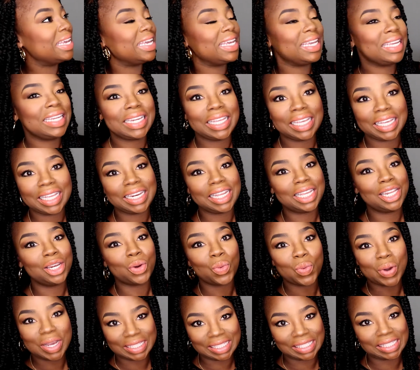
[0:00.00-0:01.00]
In
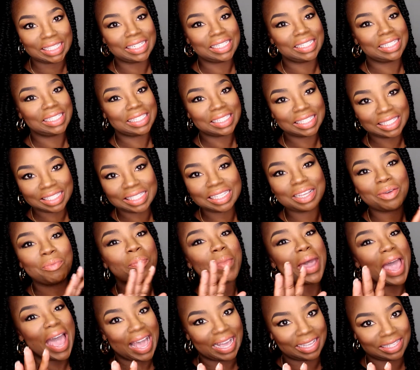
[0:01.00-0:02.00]
the West Indies, this isn't
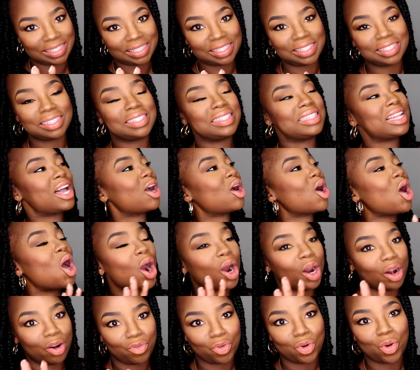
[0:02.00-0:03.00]
mass. This is not
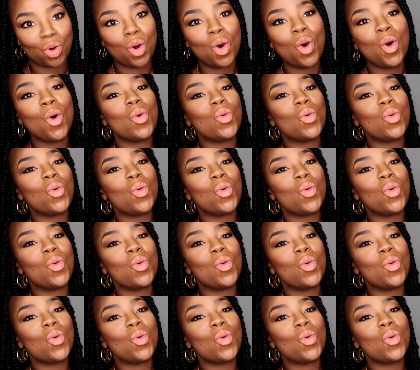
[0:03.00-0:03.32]
carnival.